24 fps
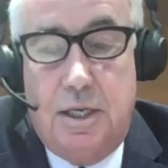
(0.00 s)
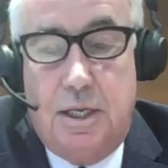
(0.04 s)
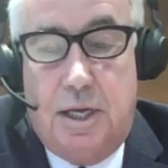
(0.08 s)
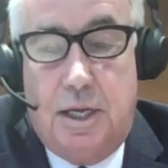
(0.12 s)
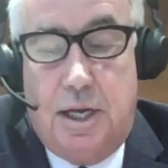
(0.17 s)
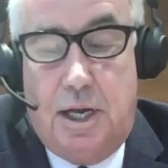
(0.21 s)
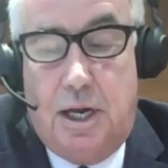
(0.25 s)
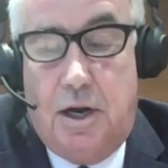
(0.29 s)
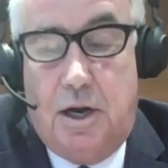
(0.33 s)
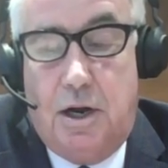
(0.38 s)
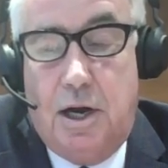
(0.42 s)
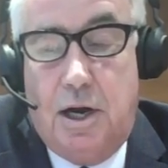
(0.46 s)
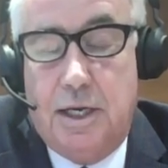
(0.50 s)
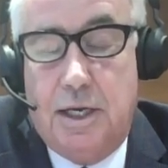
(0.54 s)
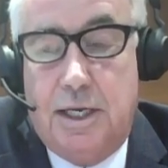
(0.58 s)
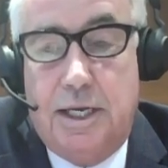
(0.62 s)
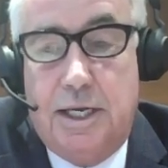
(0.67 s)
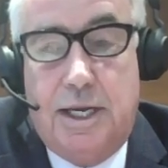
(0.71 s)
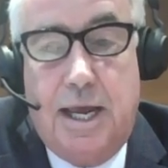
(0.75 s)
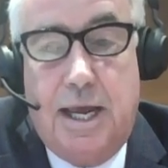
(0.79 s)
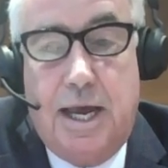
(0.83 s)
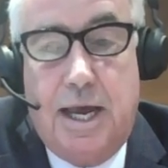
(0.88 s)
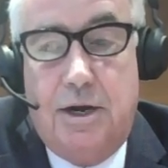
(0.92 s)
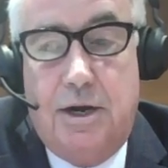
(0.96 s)
Hockey
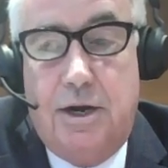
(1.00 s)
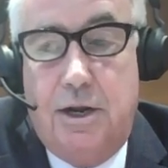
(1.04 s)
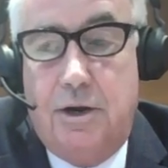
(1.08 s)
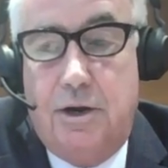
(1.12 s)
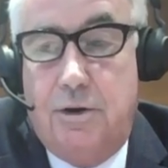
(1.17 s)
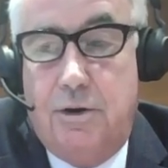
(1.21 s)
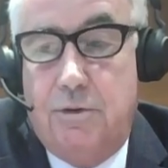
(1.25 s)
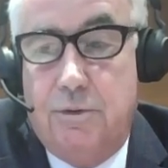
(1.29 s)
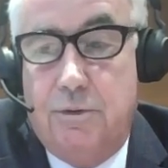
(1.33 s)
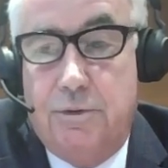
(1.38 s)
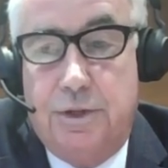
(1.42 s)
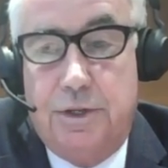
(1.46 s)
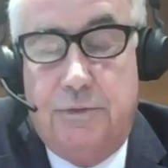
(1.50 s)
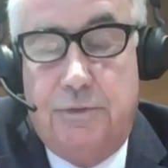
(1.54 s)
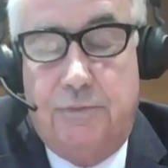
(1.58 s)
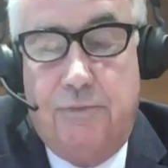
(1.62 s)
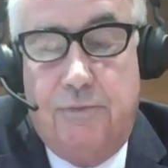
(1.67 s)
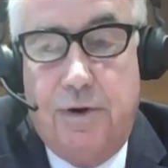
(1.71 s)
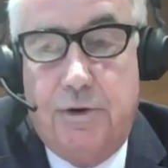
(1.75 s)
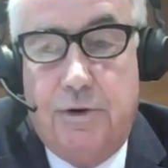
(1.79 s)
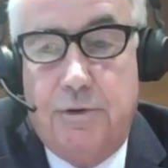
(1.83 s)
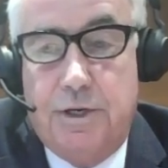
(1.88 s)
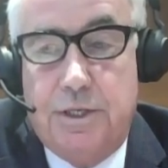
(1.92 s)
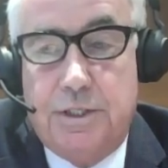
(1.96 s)
Canada or the
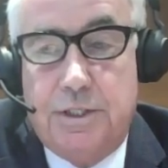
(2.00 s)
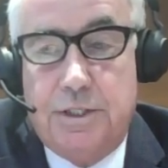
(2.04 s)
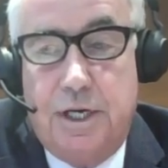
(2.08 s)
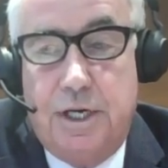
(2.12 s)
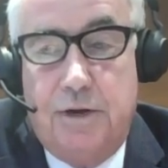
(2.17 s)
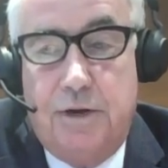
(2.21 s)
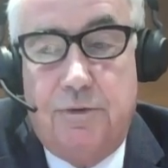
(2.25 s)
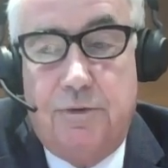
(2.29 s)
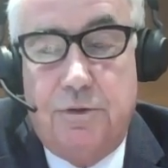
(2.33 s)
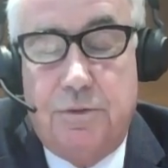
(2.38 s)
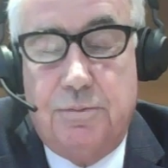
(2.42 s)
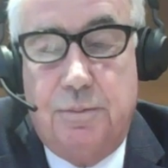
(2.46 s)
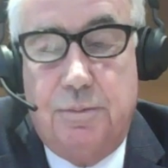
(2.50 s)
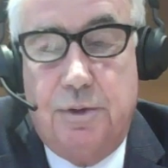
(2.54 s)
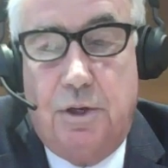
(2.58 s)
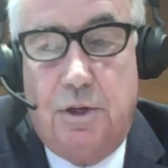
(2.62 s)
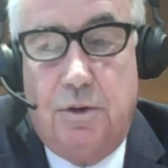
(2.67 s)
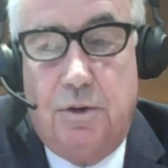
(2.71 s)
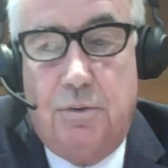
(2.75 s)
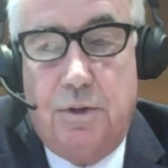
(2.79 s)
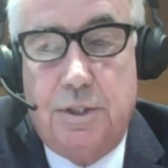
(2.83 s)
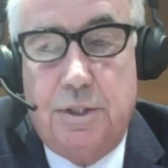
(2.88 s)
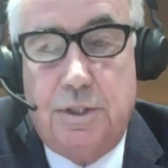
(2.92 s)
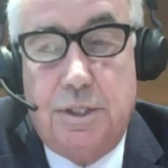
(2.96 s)
various levels
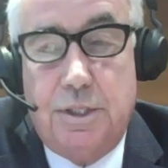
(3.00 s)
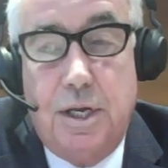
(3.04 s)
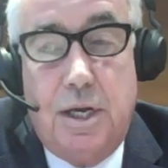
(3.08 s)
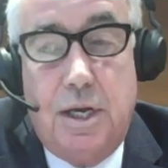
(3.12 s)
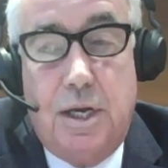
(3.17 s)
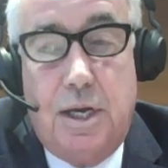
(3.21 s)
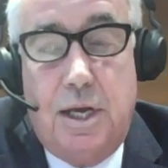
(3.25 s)
below us.